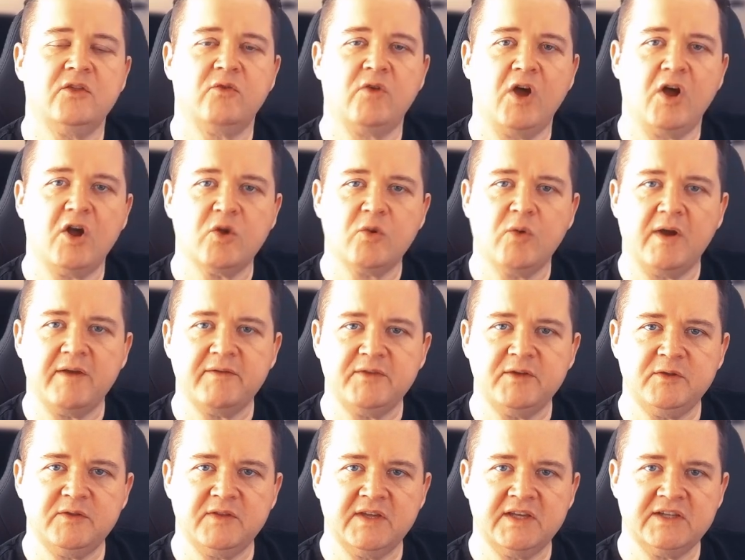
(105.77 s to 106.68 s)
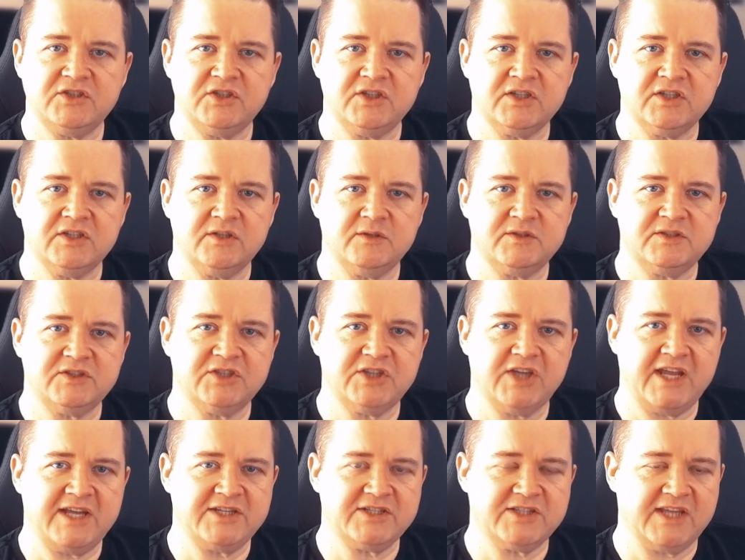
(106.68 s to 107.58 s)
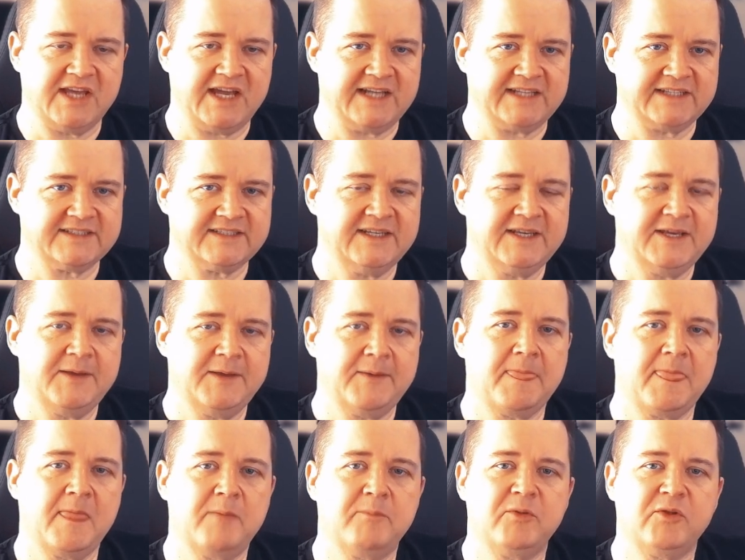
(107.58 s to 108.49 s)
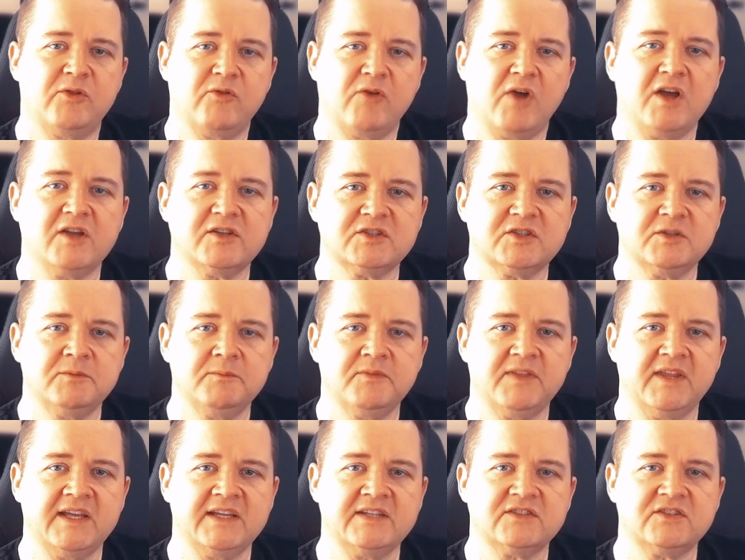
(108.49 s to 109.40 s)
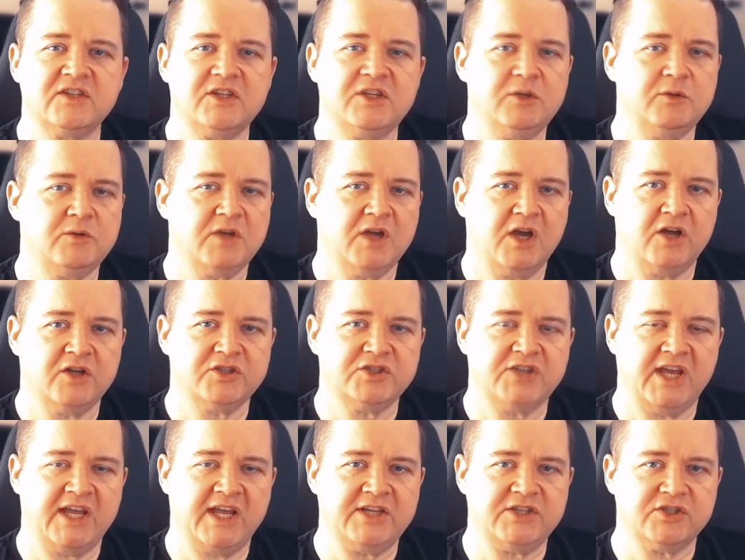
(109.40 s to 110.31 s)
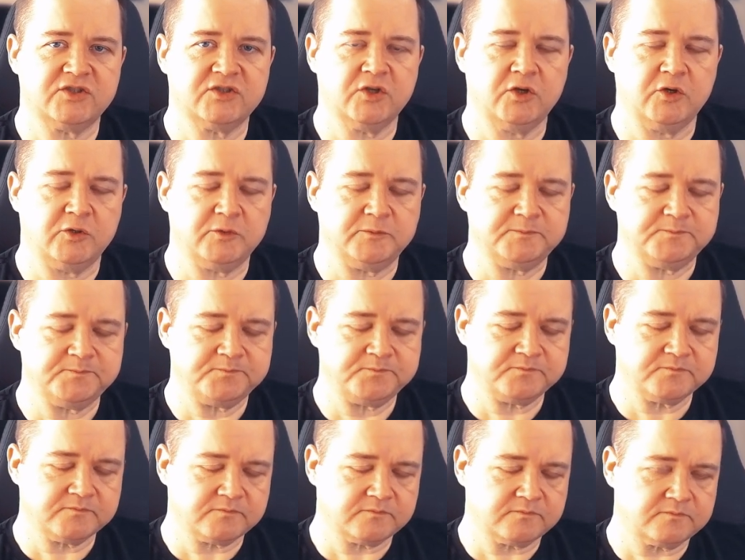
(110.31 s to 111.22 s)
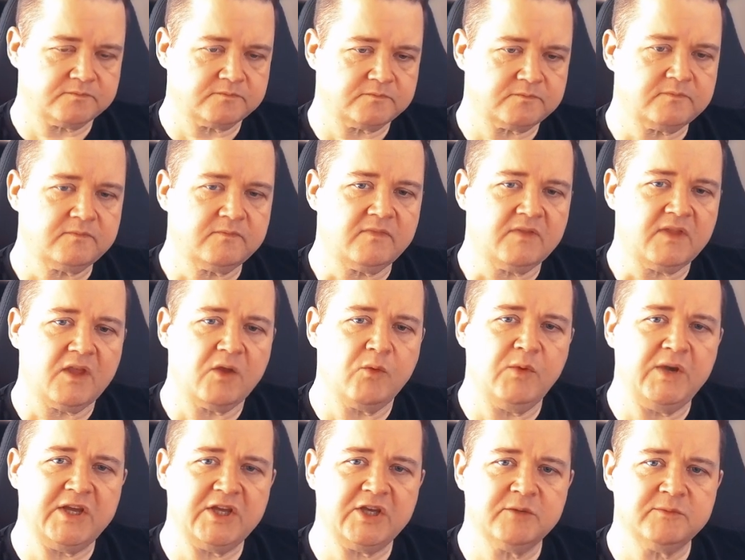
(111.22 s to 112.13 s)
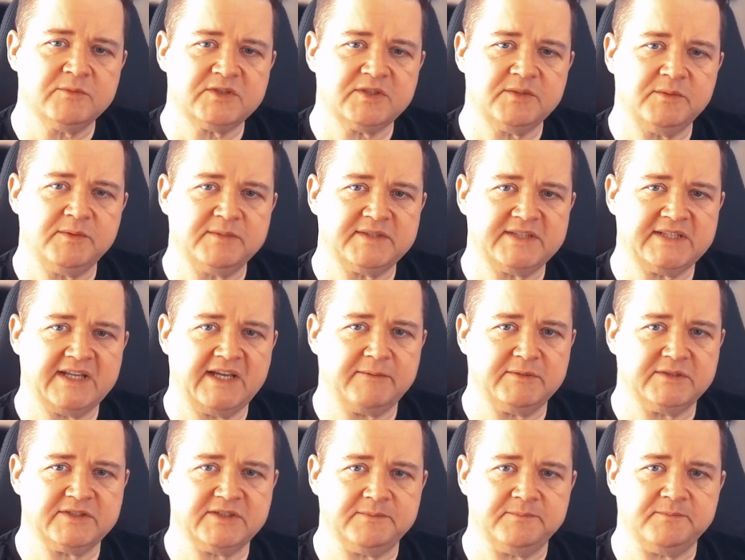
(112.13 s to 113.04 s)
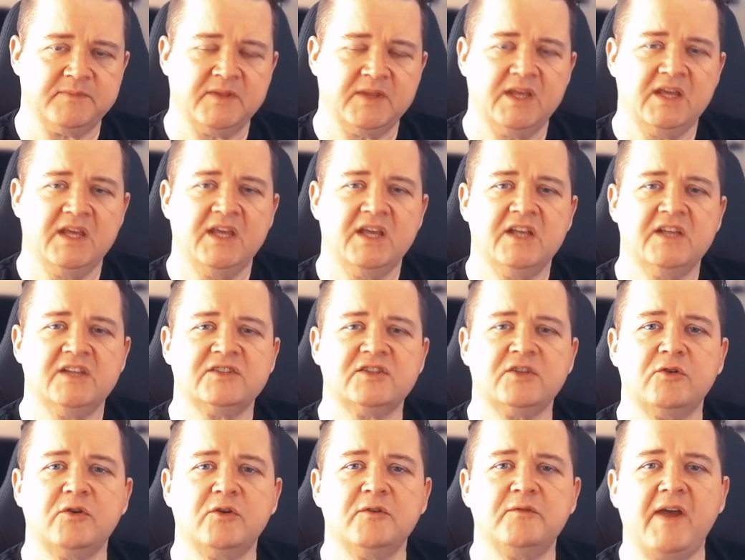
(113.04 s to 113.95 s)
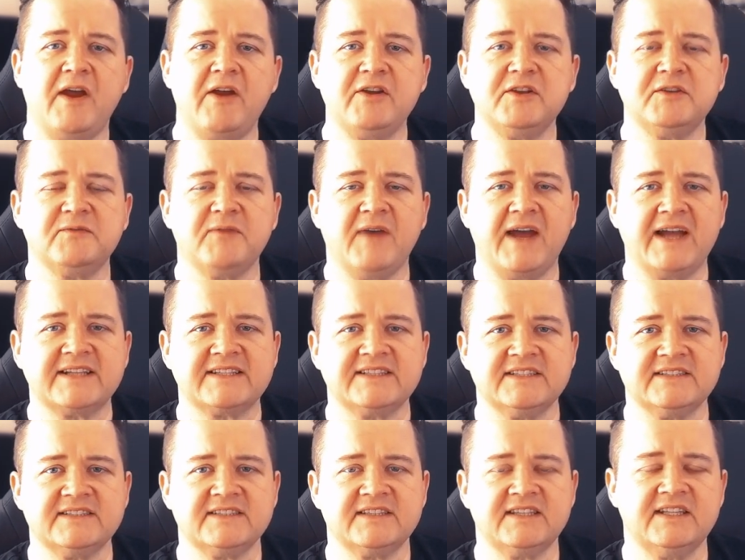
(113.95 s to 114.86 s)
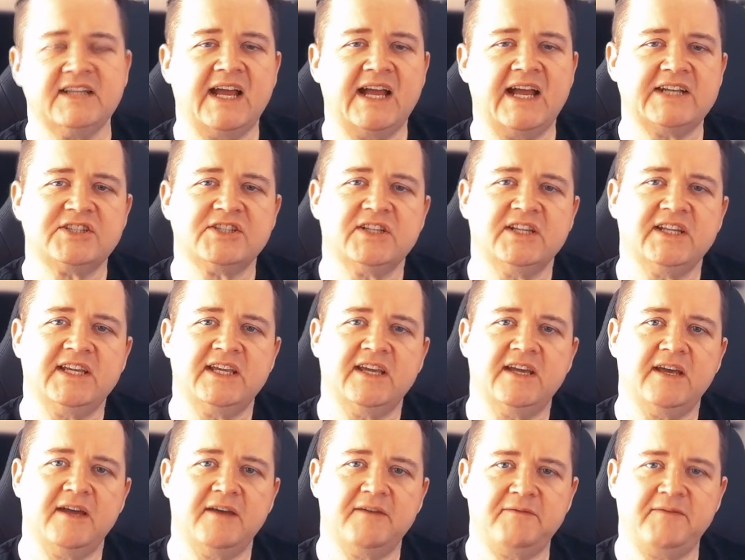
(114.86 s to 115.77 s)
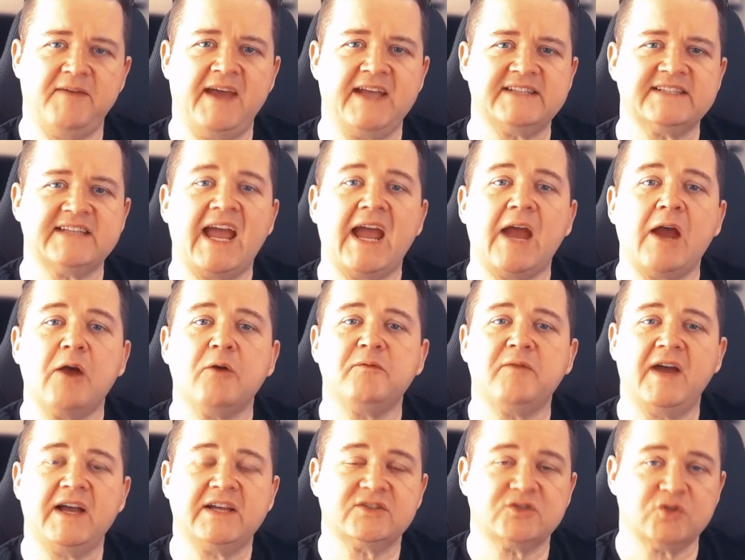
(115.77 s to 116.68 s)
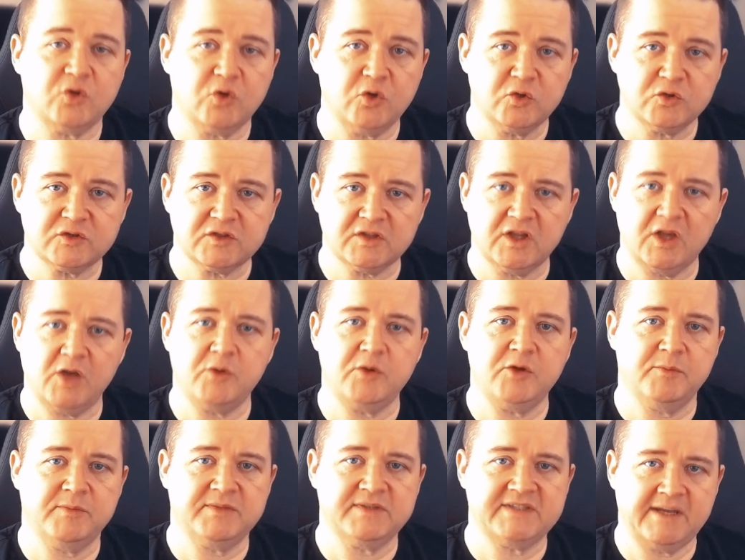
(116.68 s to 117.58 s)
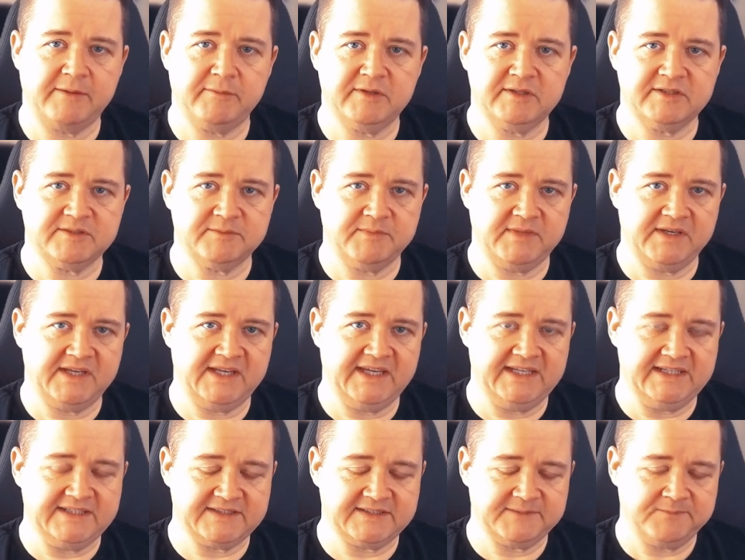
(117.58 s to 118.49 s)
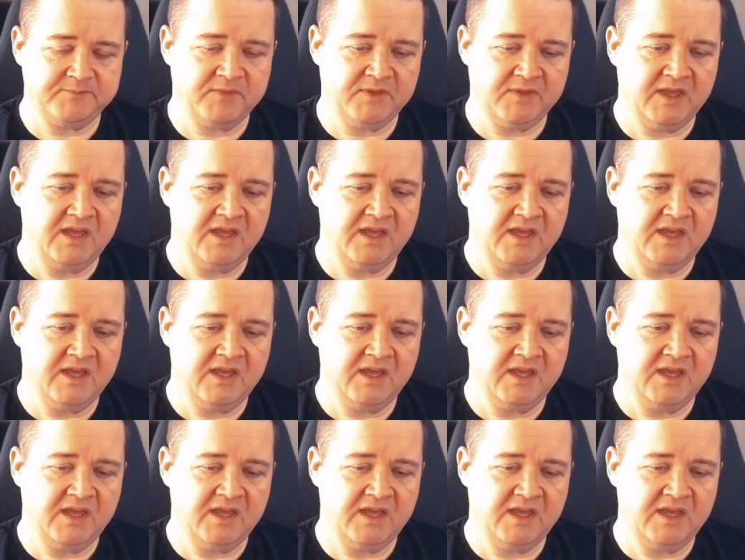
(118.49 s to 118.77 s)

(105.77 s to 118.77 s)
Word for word: There are quite a few things you can do to change that, but there are some things that you can't change at all when it comes to your metabolism. So there are various factors that actually affect how fast or slow your metabolism is.